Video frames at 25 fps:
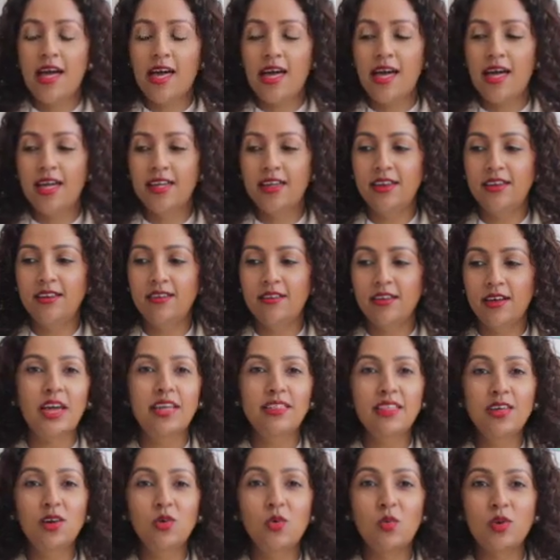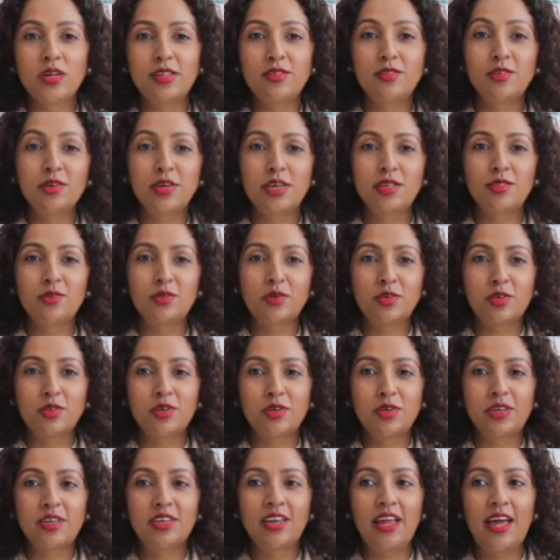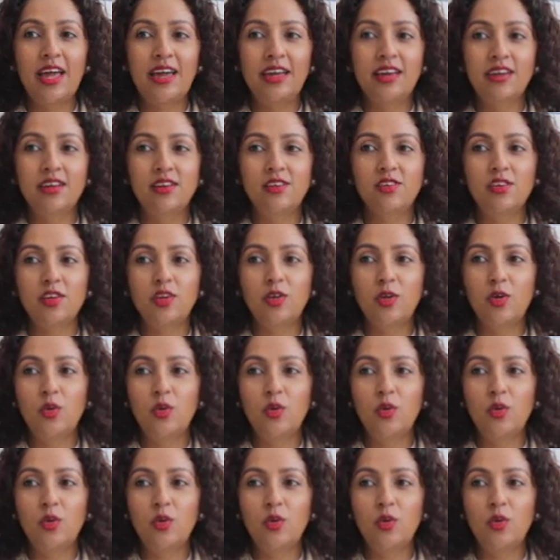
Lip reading: And I think once you get to a certain age,